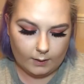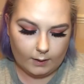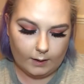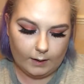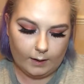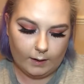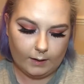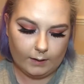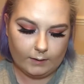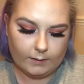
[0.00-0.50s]

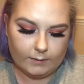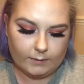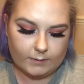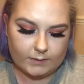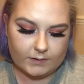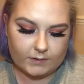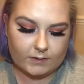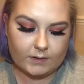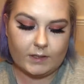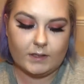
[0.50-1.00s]
And
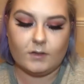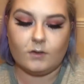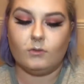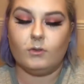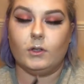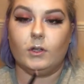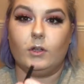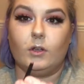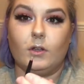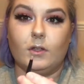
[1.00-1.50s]
these are
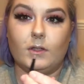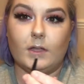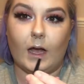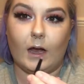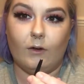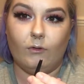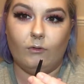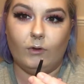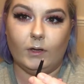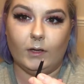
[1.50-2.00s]
really good.
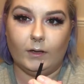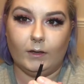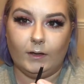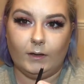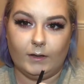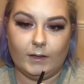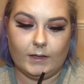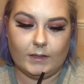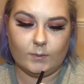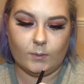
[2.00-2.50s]
I really
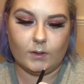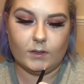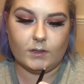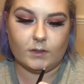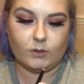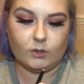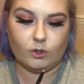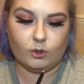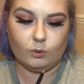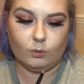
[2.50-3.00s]
like these ones,
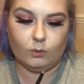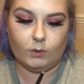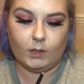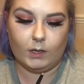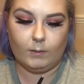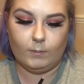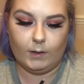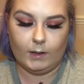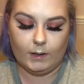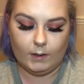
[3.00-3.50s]
are so
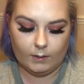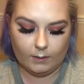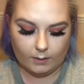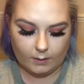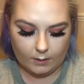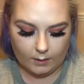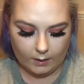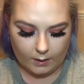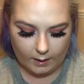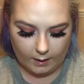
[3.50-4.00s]
creamy.
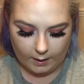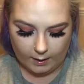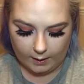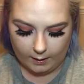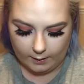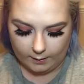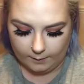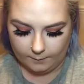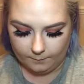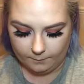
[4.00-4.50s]

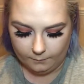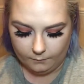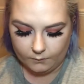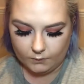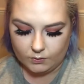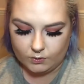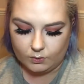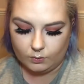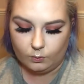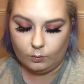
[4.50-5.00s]

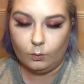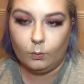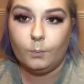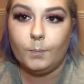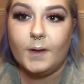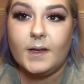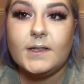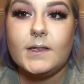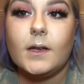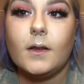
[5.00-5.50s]
So
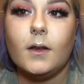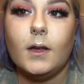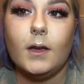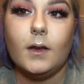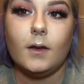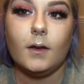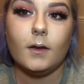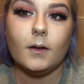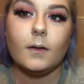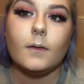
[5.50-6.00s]

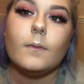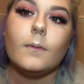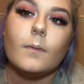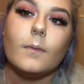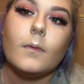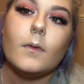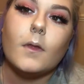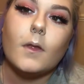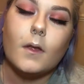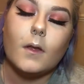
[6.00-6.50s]
basically
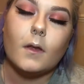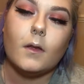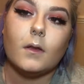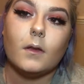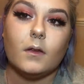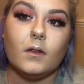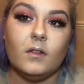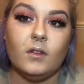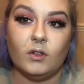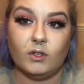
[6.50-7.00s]

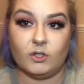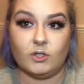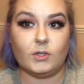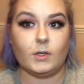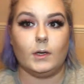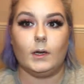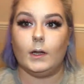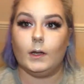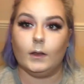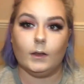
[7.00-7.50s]
you're
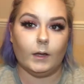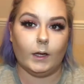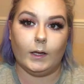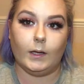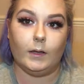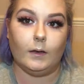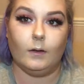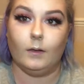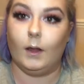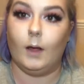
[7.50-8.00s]
just going to
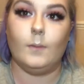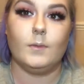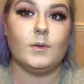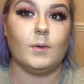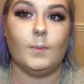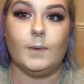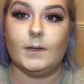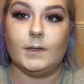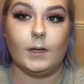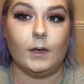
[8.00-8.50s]
line your lips,
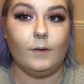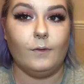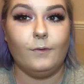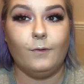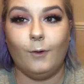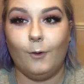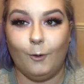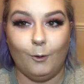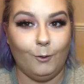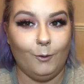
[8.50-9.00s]
so basically
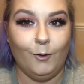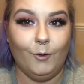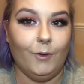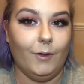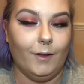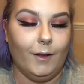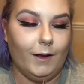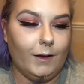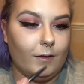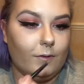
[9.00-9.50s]
follow
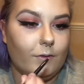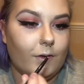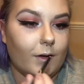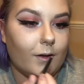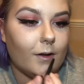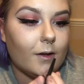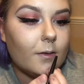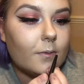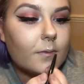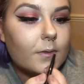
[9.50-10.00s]
the line of your
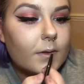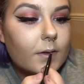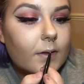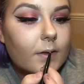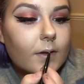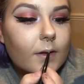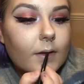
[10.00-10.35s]
lips.